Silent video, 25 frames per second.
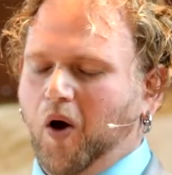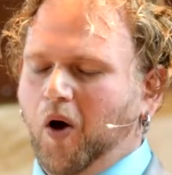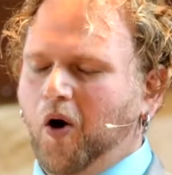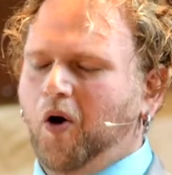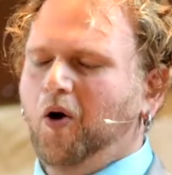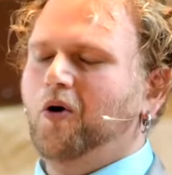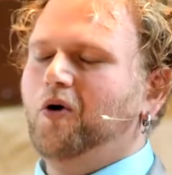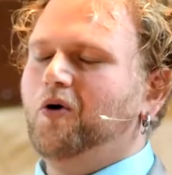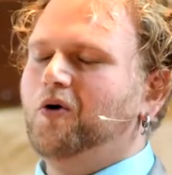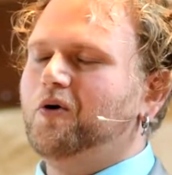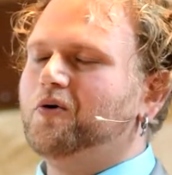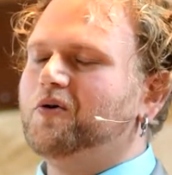
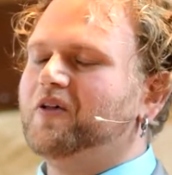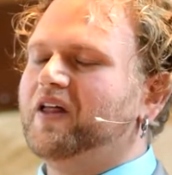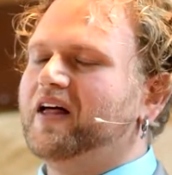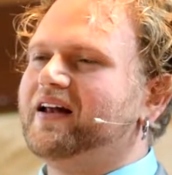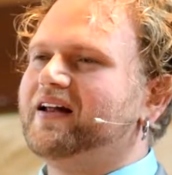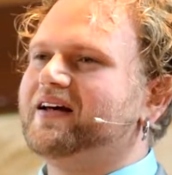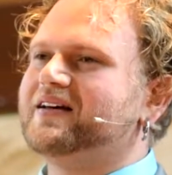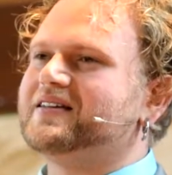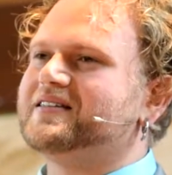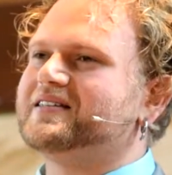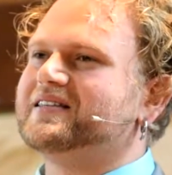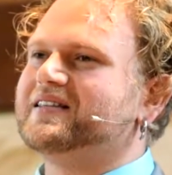Oh,
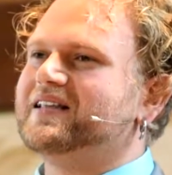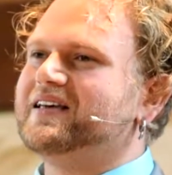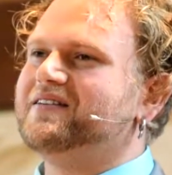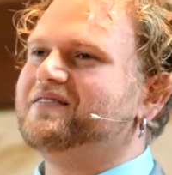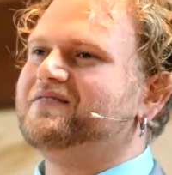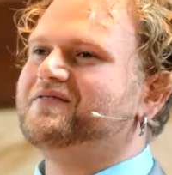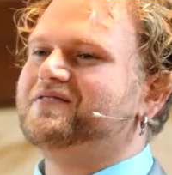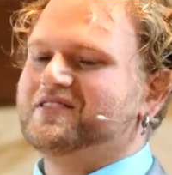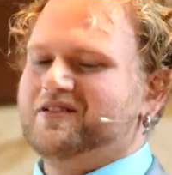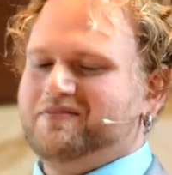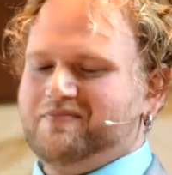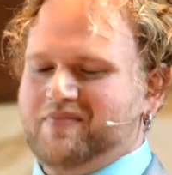let us
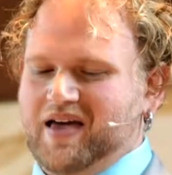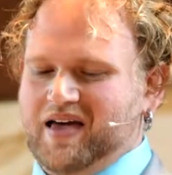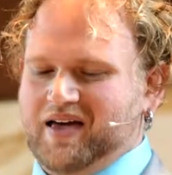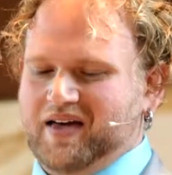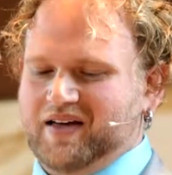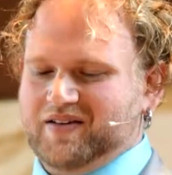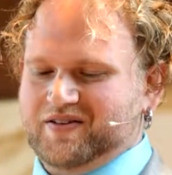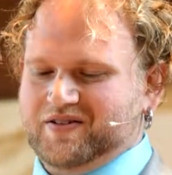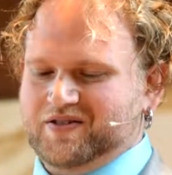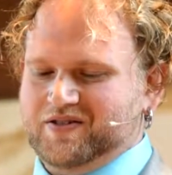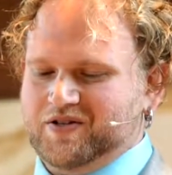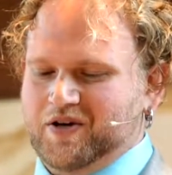live to
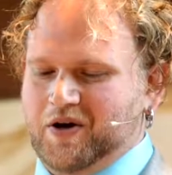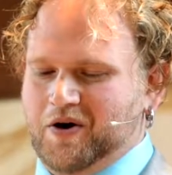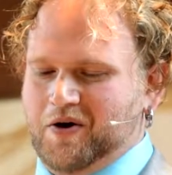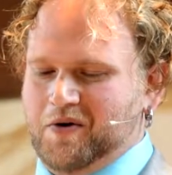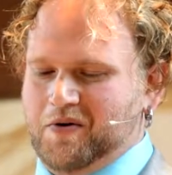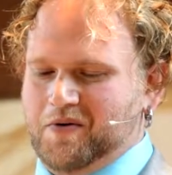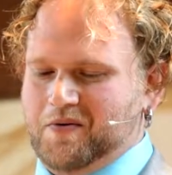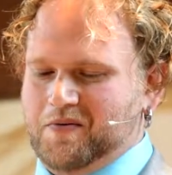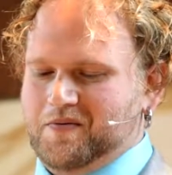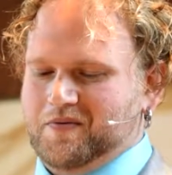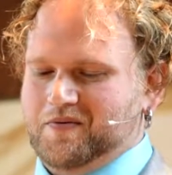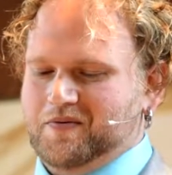make it
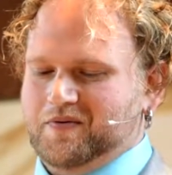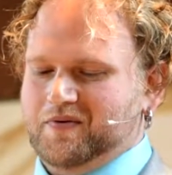so.